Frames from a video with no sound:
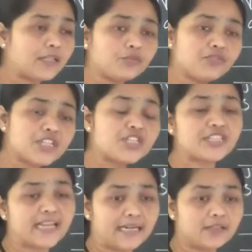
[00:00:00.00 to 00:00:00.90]
which
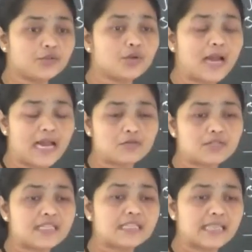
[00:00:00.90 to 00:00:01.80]
date you have
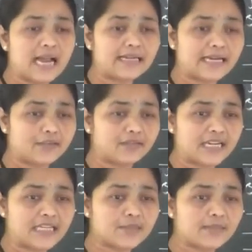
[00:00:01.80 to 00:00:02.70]
seen that
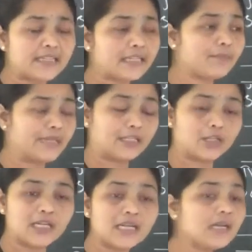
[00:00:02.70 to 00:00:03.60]
advertisement in
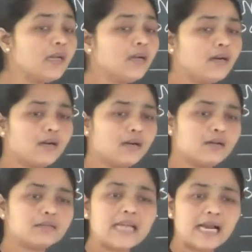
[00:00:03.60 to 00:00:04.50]
particular
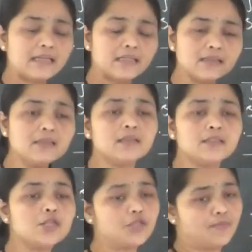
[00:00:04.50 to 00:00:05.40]
that
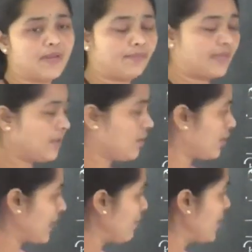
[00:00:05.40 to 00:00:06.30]
newspaper.
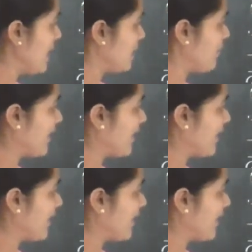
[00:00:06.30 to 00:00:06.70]
Okay, for